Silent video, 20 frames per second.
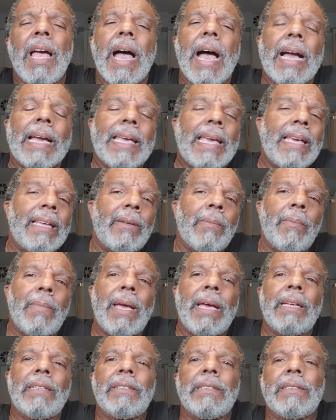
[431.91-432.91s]
I can't
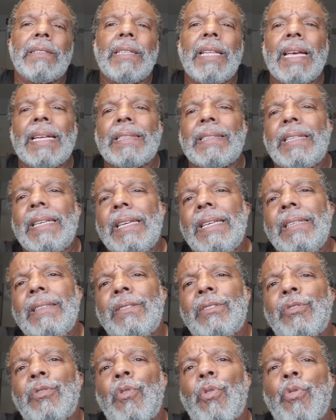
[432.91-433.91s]
imagine that
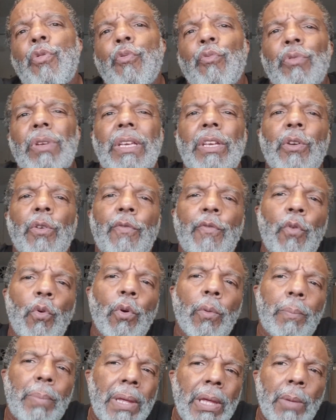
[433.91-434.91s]
these three or
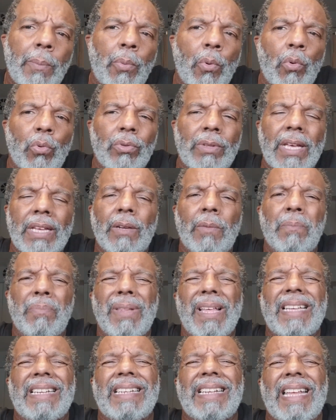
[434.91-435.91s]
four people that I'm
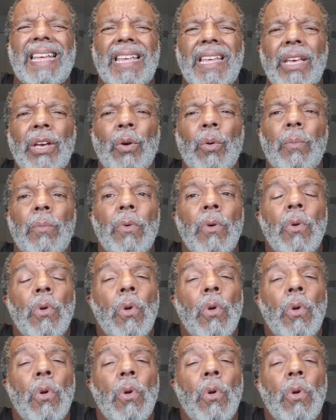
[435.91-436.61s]
planning to help